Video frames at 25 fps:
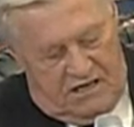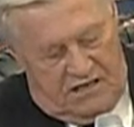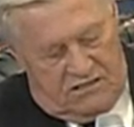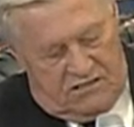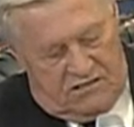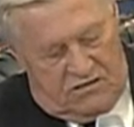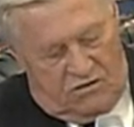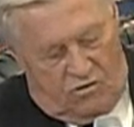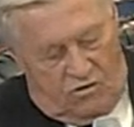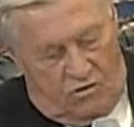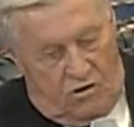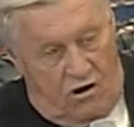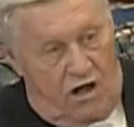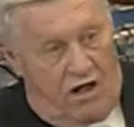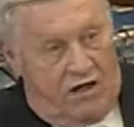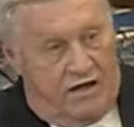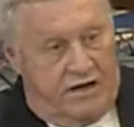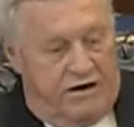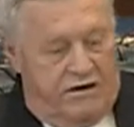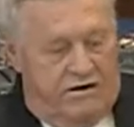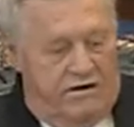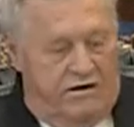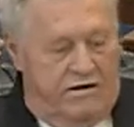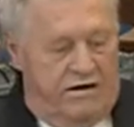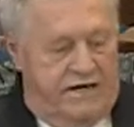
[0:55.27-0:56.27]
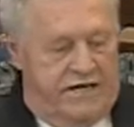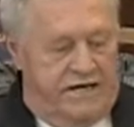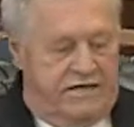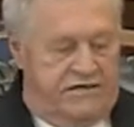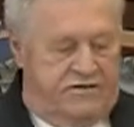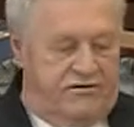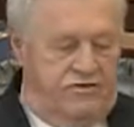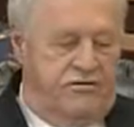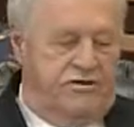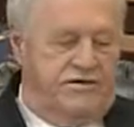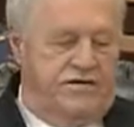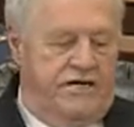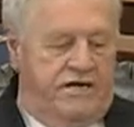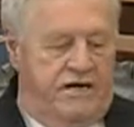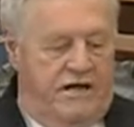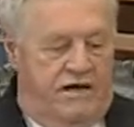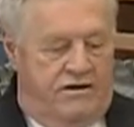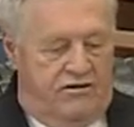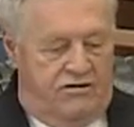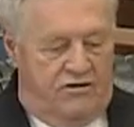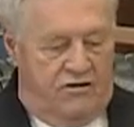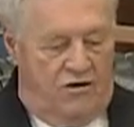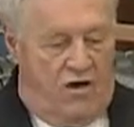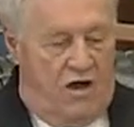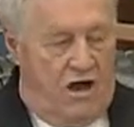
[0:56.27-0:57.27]
So we're all here in
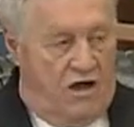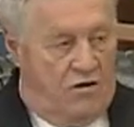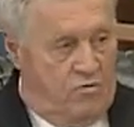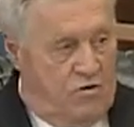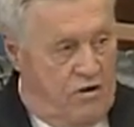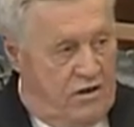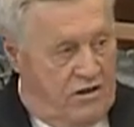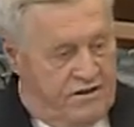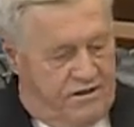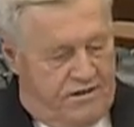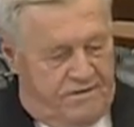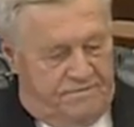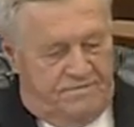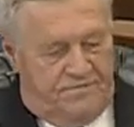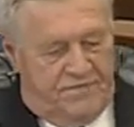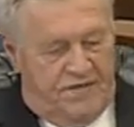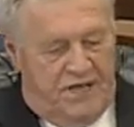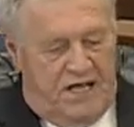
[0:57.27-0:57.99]
1300 Longworth